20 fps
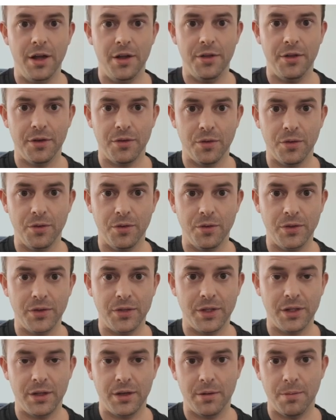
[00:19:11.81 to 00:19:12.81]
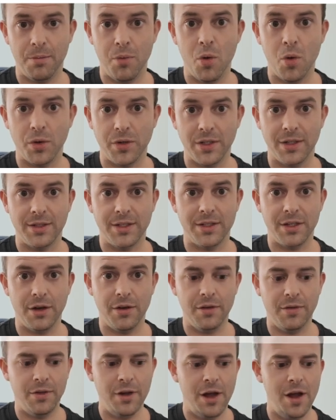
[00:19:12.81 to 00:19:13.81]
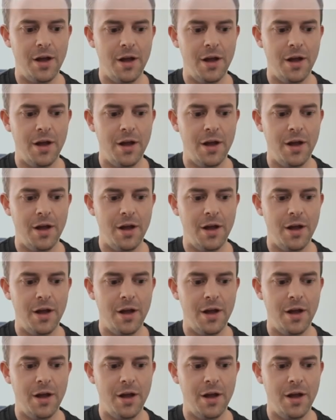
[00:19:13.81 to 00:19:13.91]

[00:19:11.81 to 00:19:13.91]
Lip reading: the cruise port itself.